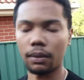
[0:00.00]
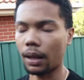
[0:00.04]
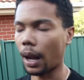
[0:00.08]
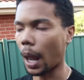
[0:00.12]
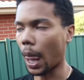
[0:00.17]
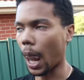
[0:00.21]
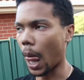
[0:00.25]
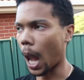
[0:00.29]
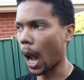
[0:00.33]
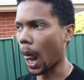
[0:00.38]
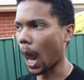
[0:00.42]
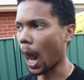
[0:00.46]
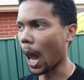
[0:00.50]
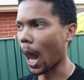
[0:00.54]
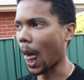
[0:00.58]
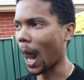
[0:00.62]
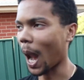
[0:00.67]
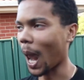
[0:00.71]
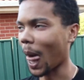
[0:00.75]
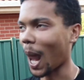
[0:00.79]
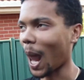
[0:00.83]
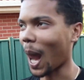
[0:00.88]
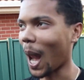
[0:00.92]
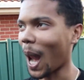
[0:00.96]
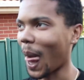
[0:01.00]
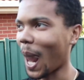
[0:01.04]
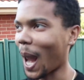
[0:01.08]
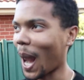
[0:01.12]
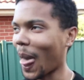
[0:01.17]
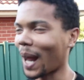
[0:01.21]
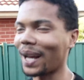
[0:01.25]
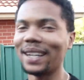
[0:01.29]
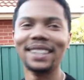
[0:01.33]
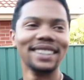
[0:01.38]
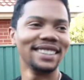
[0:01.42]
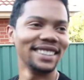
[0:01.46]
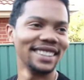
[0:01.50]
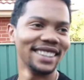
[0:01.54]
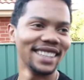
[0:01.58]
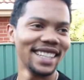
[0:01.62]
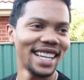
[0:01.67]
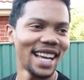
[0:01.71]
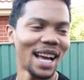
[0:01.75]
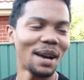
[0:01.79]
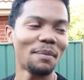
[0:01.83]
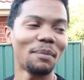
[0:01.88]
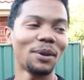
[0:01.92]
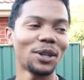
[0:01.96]

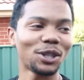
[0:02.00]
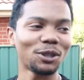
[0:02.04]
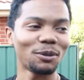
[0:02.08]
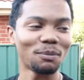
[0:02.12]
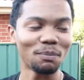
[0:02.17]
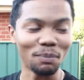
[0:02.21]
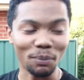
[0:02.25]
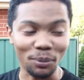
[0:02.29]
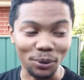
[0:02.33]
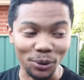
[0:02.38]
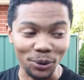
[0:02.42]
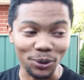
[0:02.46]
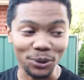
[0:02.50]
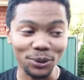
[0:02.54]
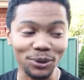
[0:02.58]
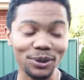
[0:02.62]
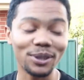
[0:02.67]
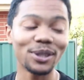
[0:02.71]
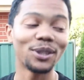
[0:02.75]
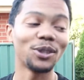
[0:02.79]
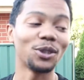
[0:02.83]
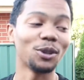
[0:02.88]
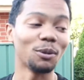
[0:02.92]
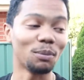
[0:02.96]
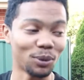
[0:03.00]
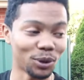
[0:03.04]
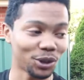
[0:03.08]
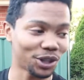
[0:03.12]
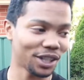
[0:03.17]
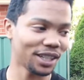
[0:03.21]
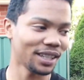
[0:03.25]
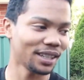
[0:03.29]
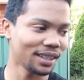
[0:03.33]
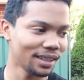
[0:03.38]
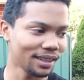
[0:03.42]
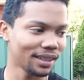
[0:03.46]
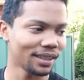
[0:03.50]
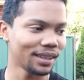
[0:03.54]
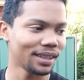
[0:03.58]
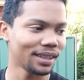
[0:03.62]
how much boost you're pushing.